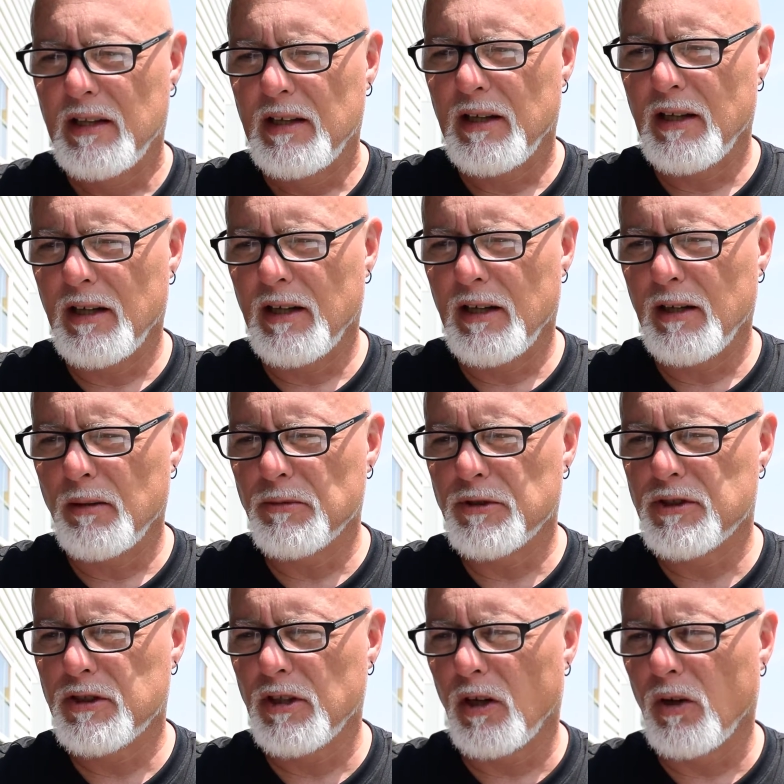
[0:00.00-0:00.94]
Um,
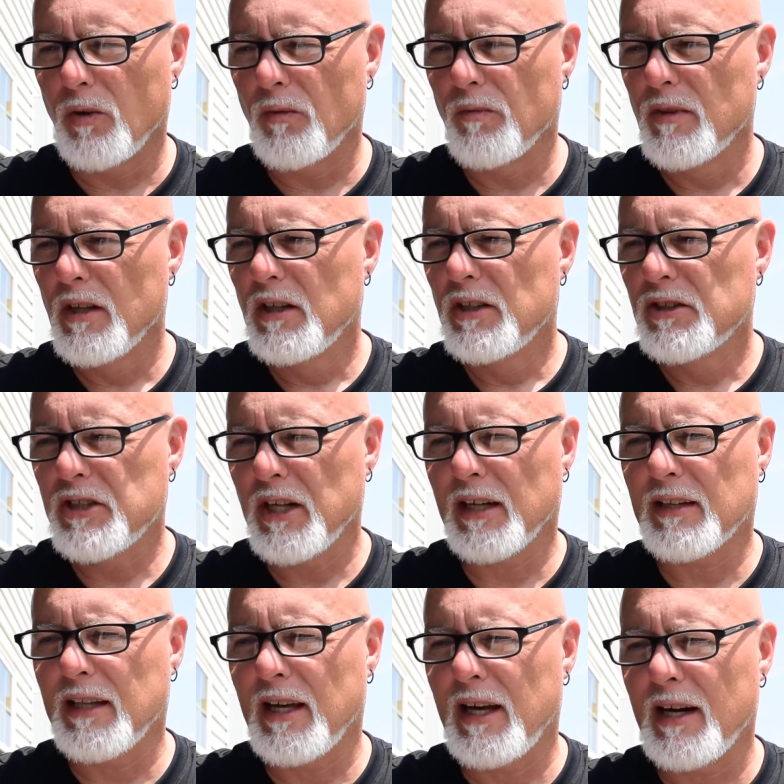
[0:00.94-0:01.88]
so
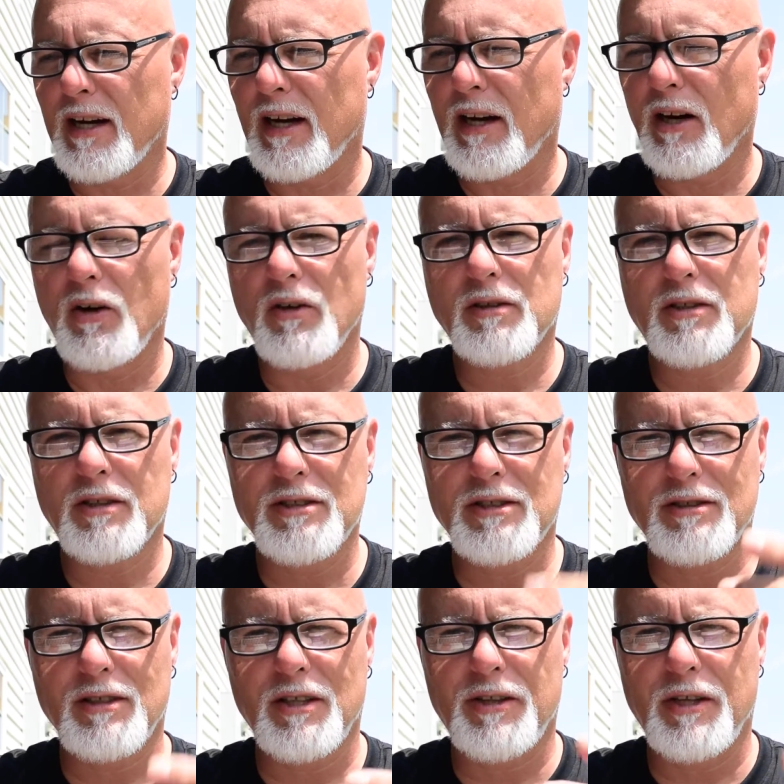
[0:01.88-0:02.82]
check that out because
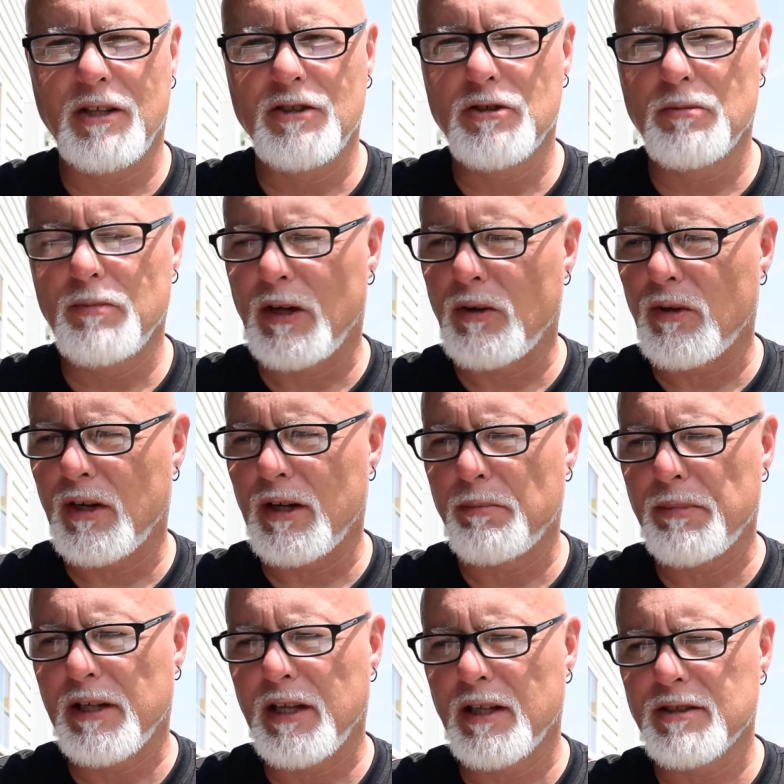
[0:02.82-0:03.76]
these are the things you might run up
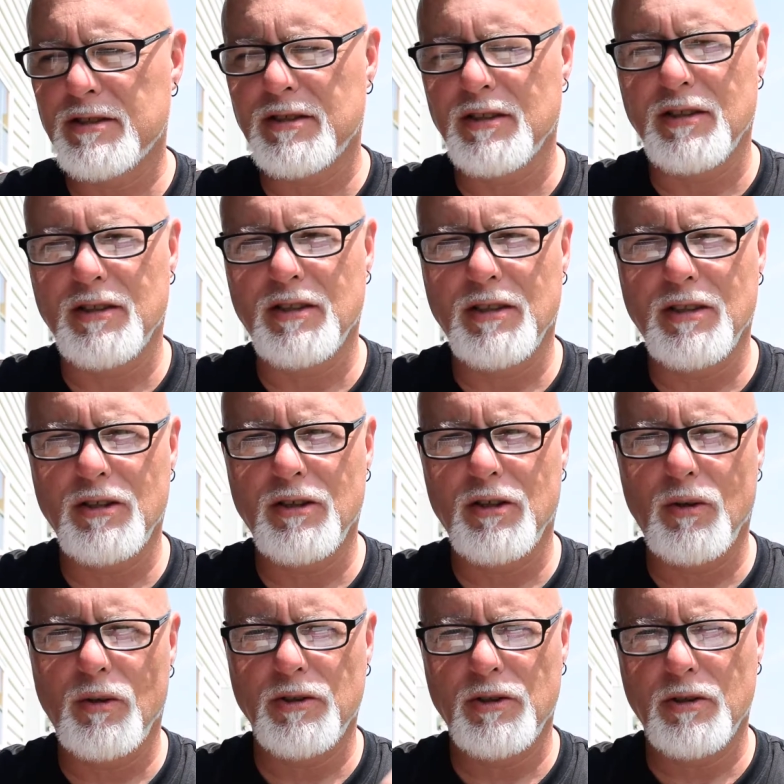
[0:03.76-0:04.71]
against in, in you
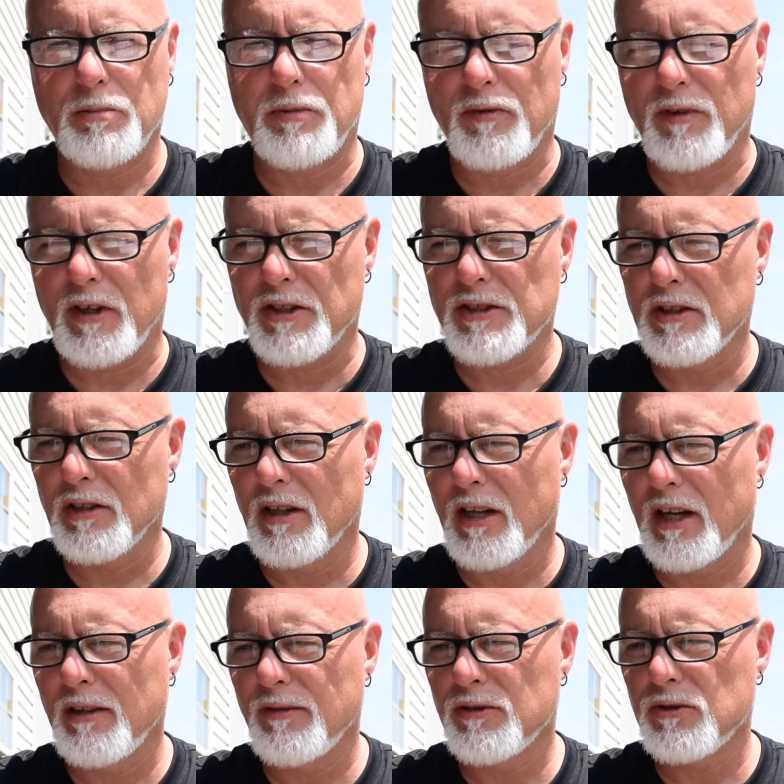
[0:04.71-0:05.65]
know in your professional
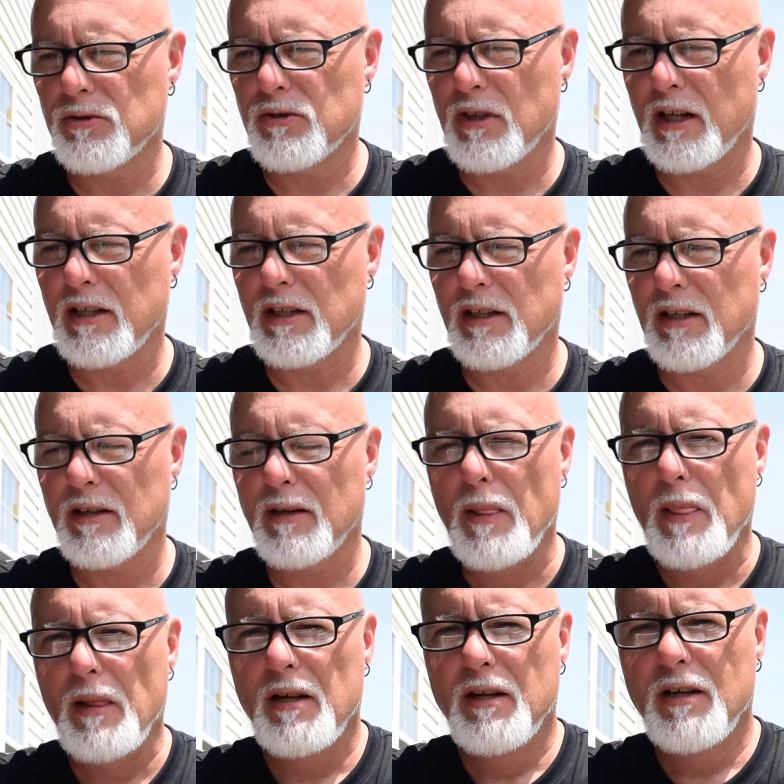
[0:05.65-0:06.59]
life. You try to get
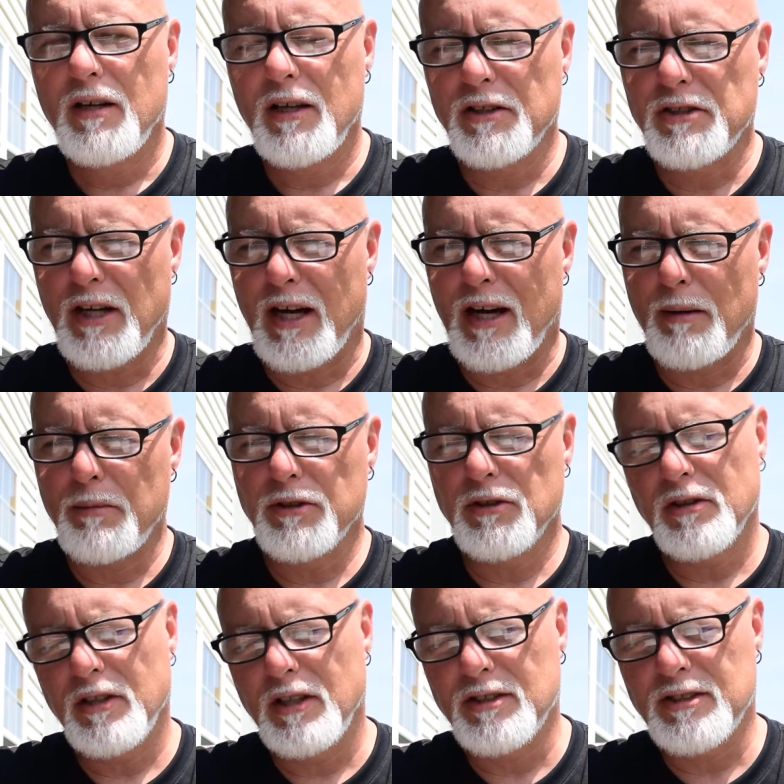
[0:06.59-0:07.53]
a job
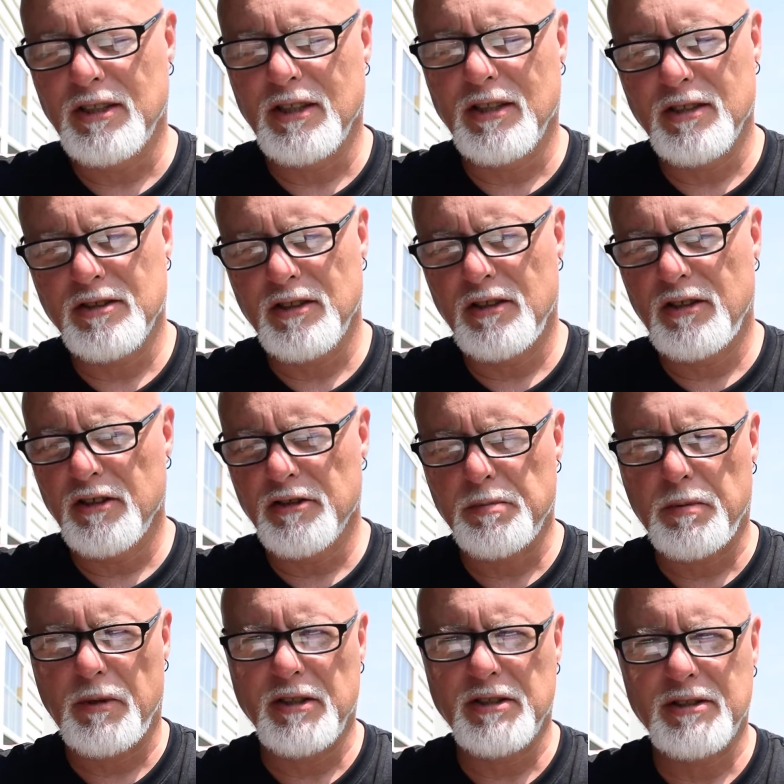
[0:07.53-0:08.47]
and they see this
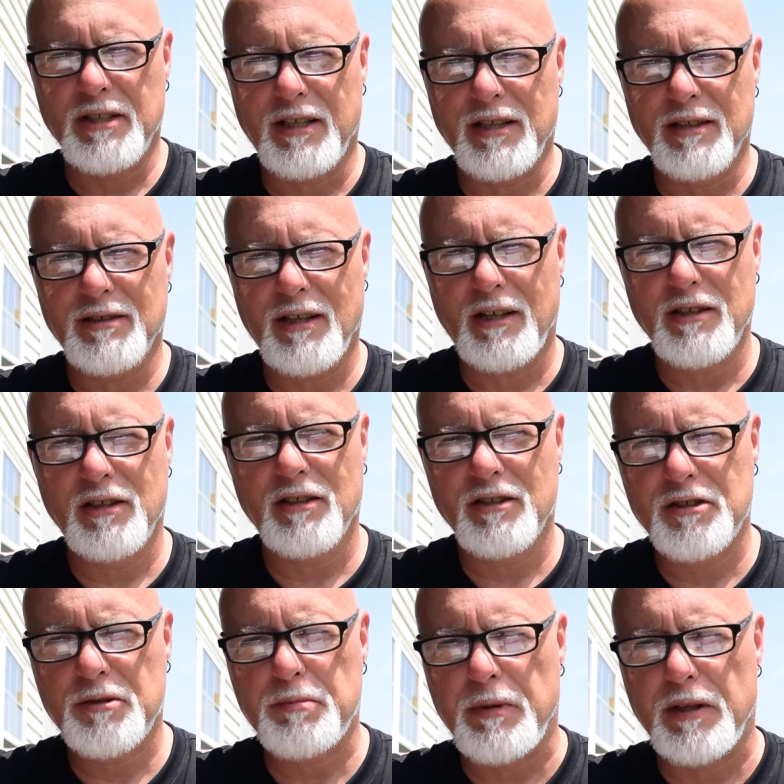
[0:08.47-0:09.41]
interdisciplinary studies, how are you going
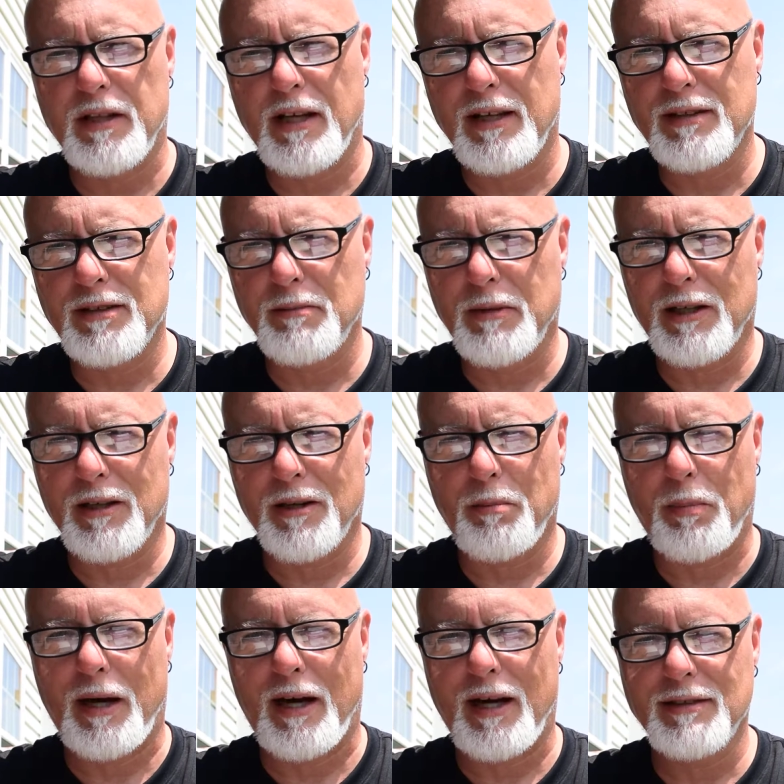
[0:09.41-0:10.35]
to spin that to make it a
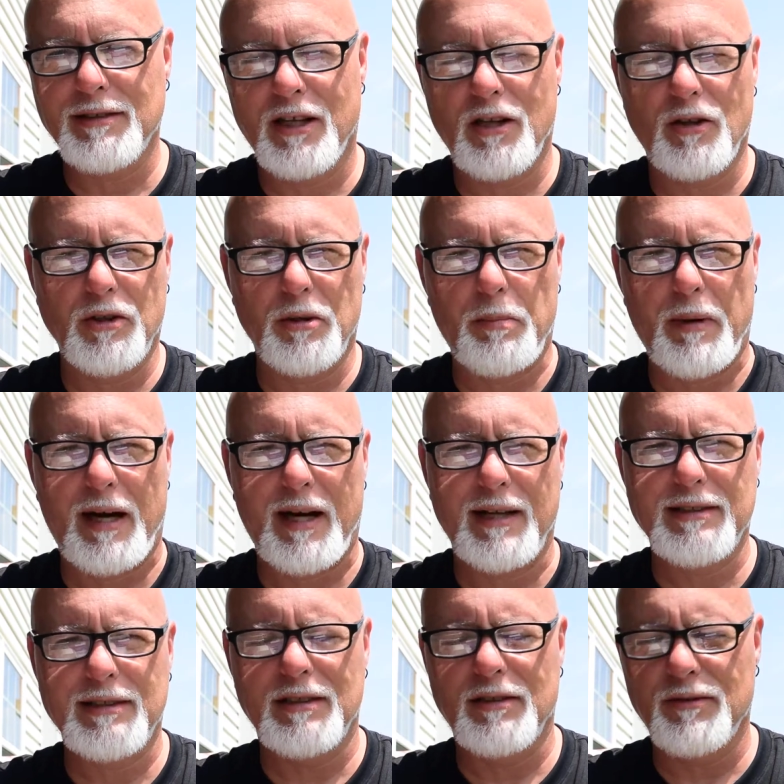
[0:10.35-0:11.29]
positive, not only a
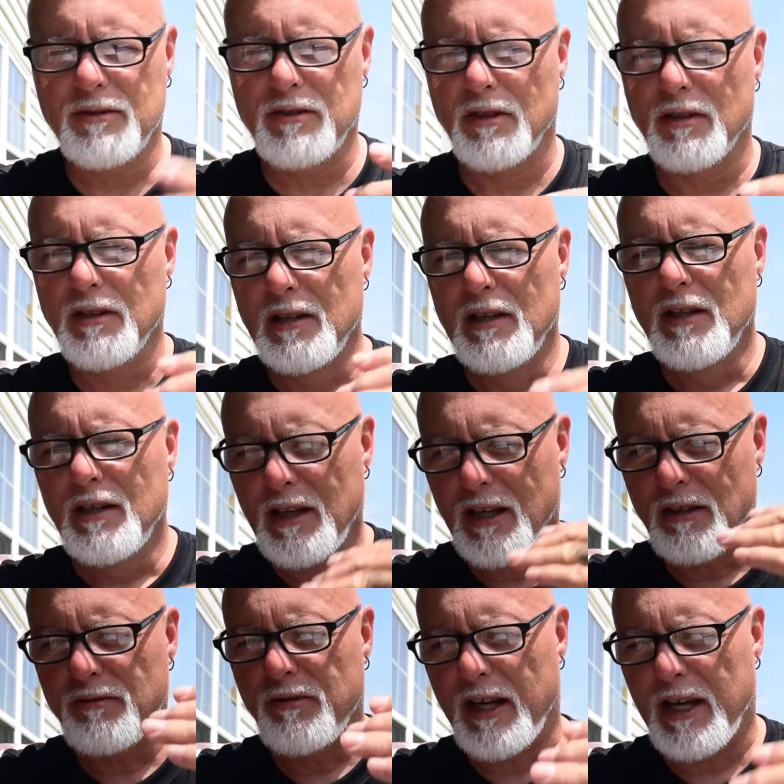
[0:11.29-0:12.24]
positive, to
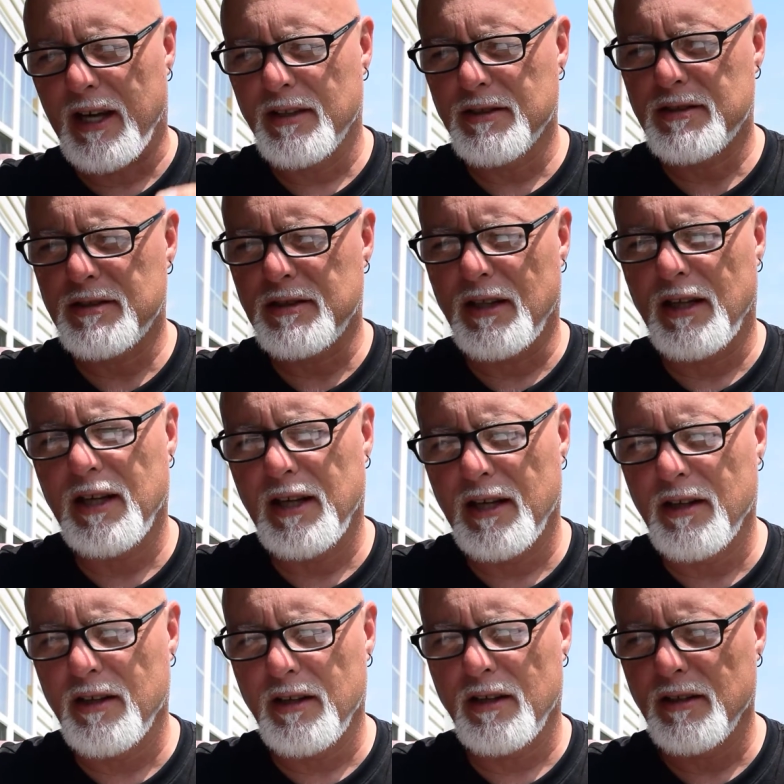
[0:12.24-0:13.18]
advance ahead
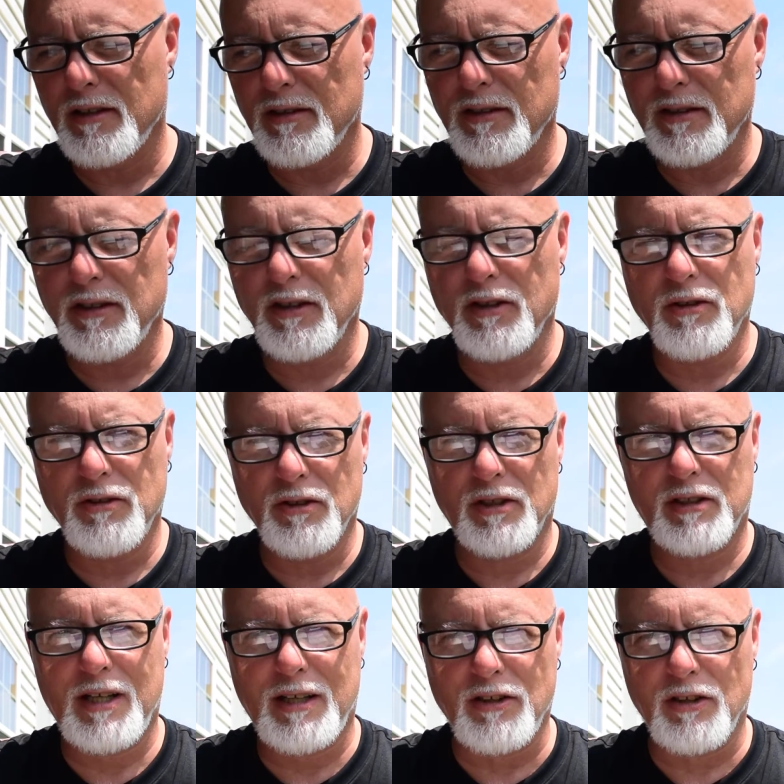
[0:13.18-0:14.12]
of the you know, your,
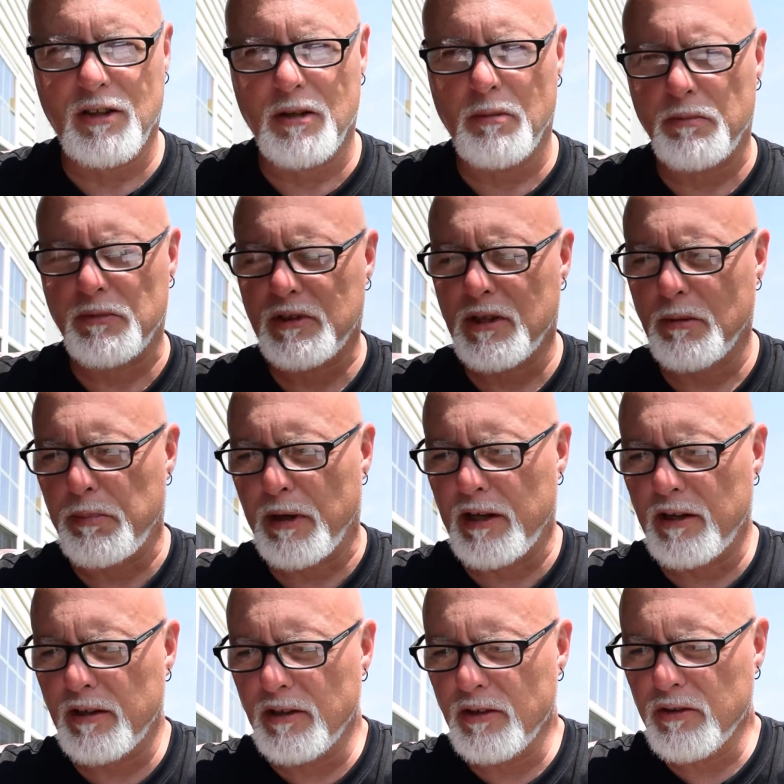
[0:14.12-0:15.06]
your com
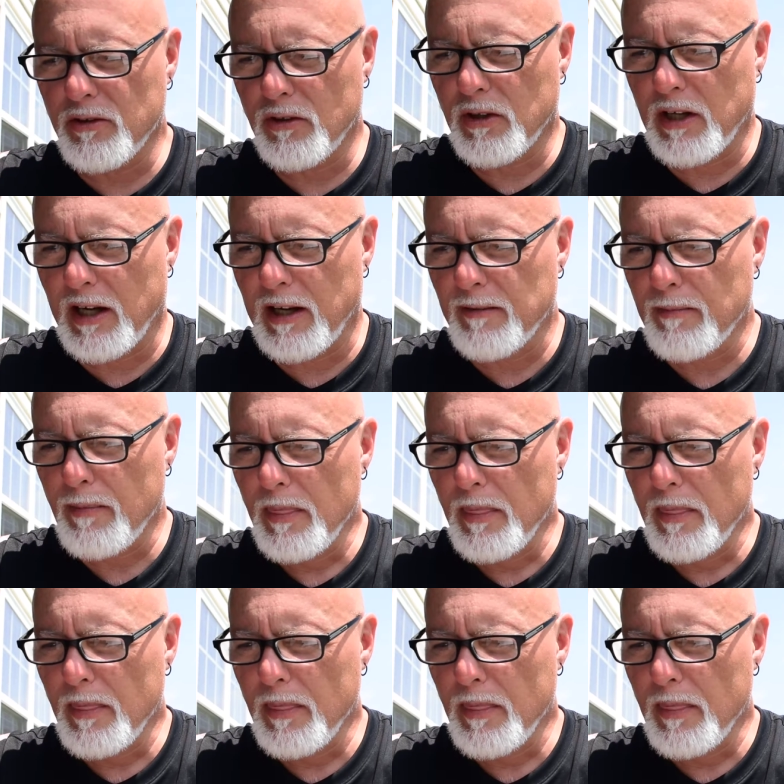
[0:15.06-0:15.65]
competitors, okay?